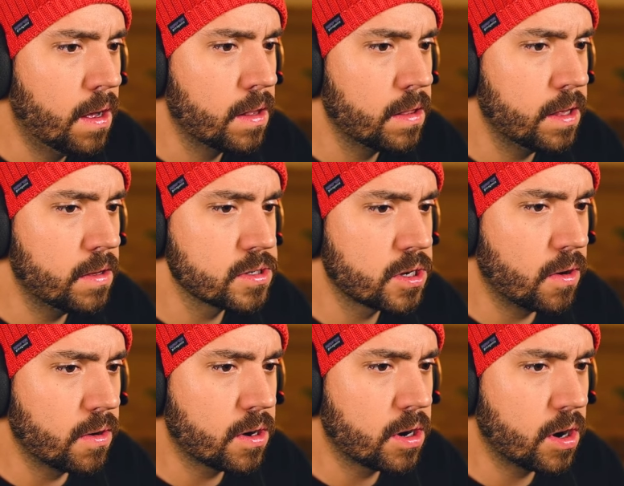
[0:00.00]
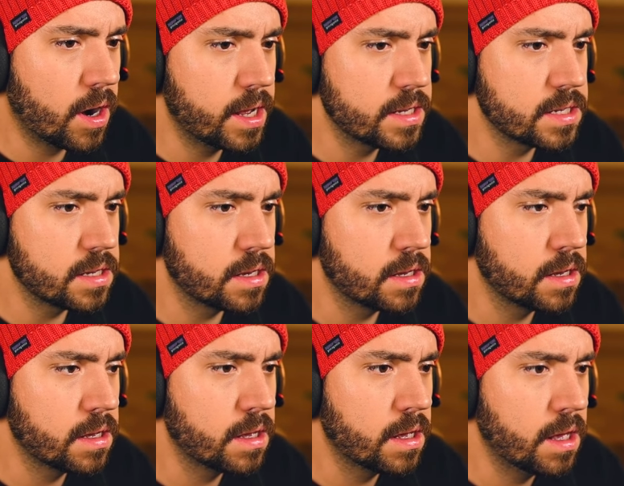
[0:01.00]
Leo's going crazy.
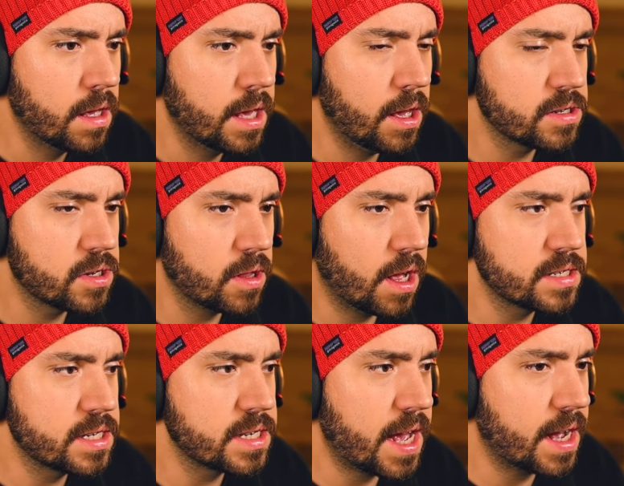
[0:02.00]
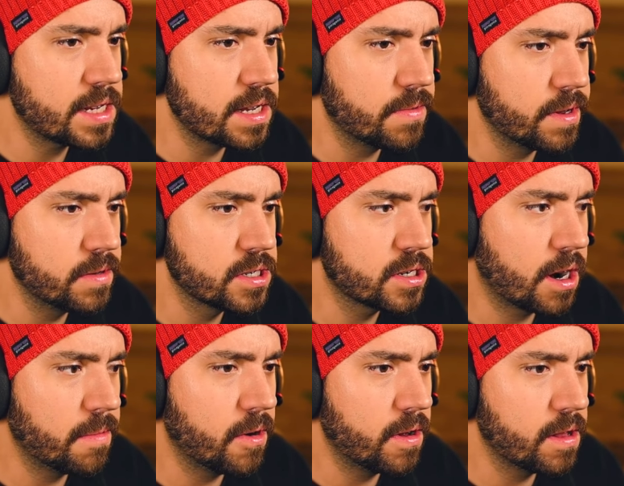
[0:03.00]
He also lost his accent when he was
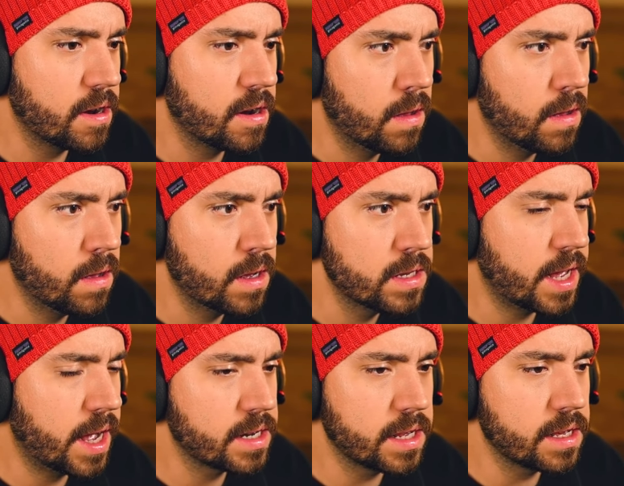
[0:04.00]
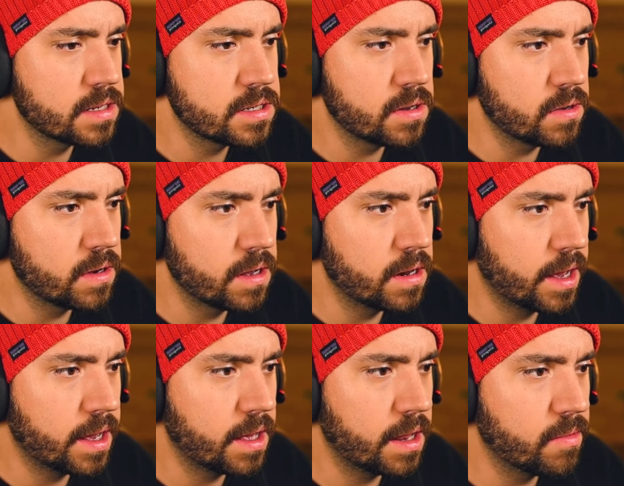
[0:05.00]
screaming right there. His acting is so good, I
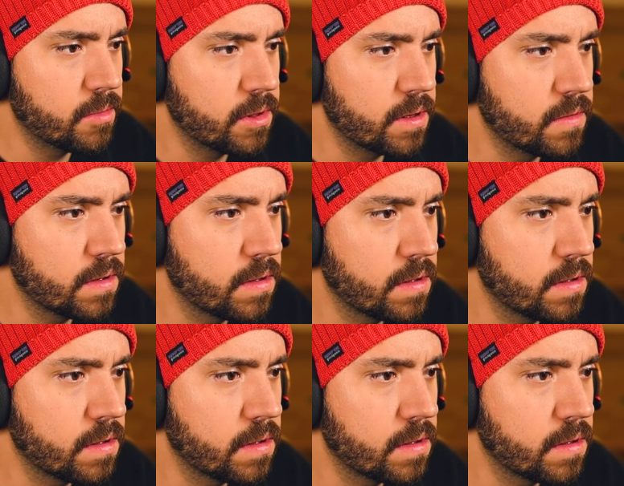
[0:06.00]
can't even believe it.